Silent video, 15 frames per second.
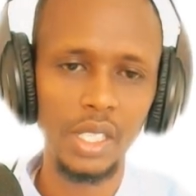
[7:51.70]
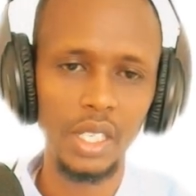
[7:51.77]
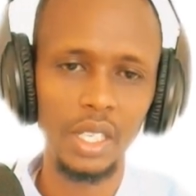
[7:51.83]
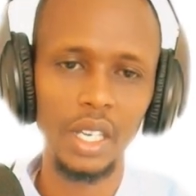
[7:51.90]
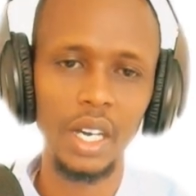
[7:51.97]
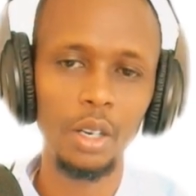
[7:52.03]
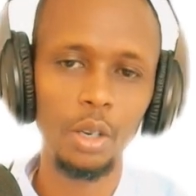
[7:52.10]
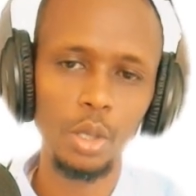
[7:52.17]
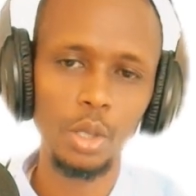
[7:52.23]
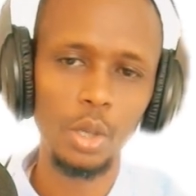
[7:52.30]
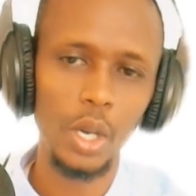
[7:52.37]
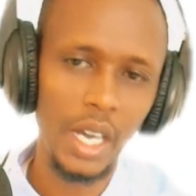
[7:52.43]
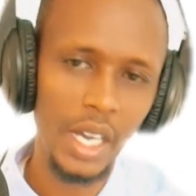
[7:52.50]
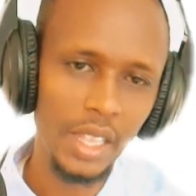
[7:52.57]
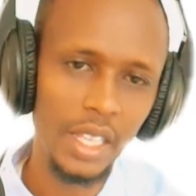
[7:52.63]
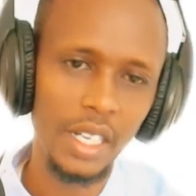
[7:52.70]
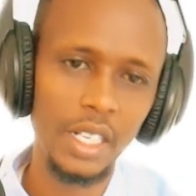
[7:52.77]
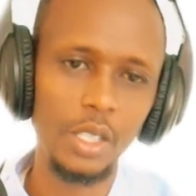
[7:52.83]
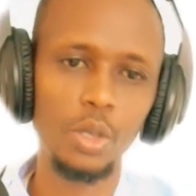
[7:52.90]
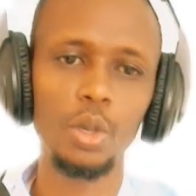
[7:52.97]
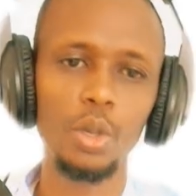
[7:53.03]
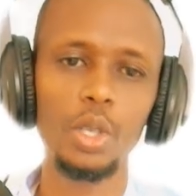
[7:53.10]
And also other
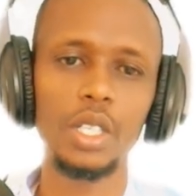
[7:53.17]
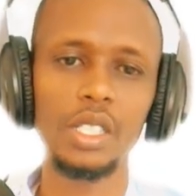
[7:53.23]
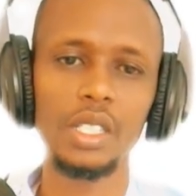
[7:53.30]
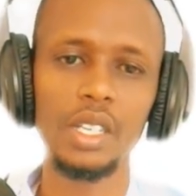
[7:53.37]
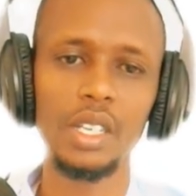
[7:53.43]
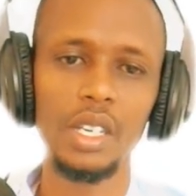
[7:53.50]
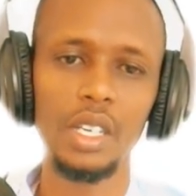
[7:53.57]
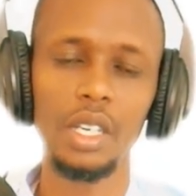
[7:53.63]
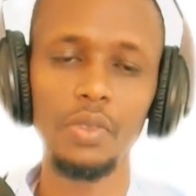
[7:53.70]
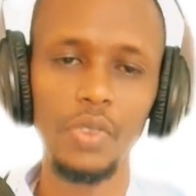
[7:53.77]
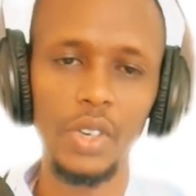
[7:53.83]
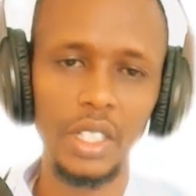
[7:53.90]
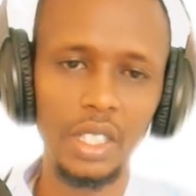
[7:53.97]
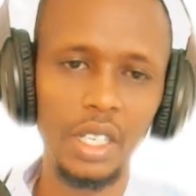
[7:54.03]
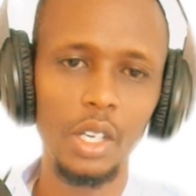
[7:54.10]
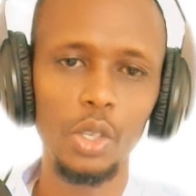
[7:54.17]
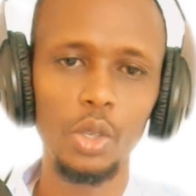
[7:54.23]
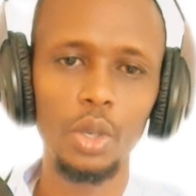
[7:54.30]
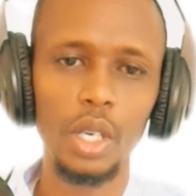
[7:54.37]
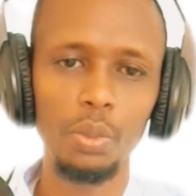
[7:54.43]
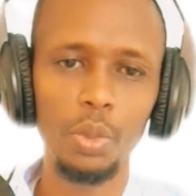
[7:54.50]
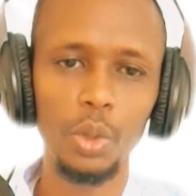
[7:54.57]
disclosures. In fact, you
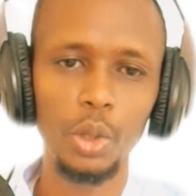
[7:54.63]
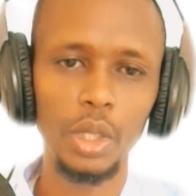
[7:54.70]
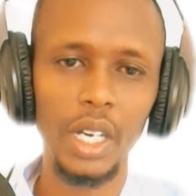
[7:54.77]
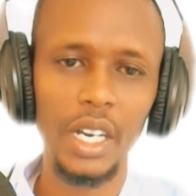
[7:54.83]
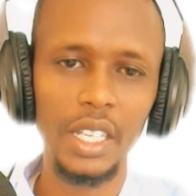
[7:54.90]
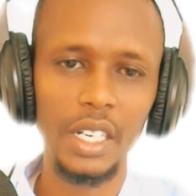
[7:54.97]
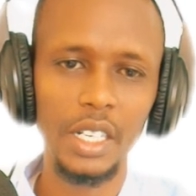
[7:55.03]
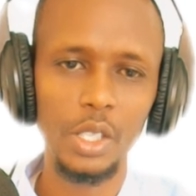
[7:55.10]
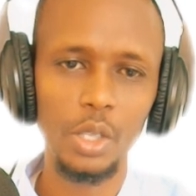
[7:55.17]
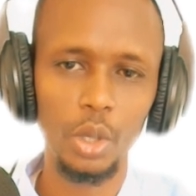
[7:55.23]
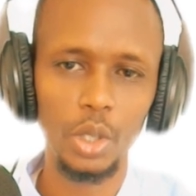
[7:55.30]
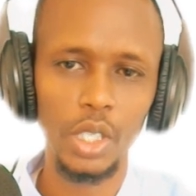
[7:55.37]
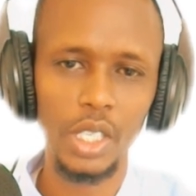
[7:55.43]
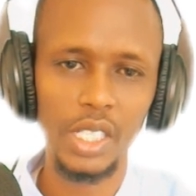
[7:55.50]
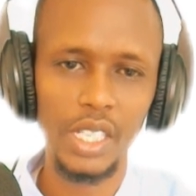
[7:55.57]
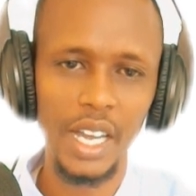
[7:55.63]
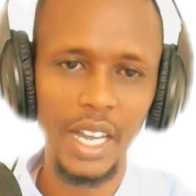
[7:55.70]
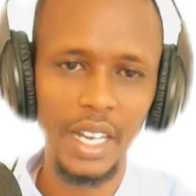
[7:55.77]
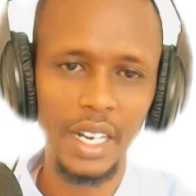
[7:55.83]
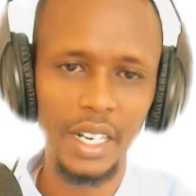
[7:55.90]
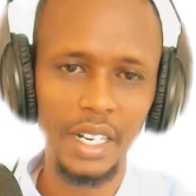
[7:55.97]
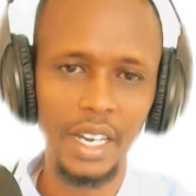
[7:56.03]
can put other disclosures
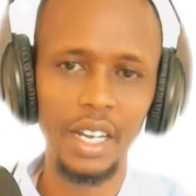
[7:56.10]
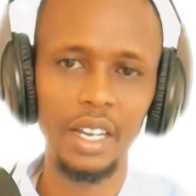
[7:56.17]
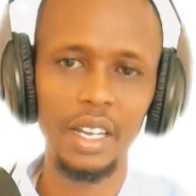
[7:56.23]
under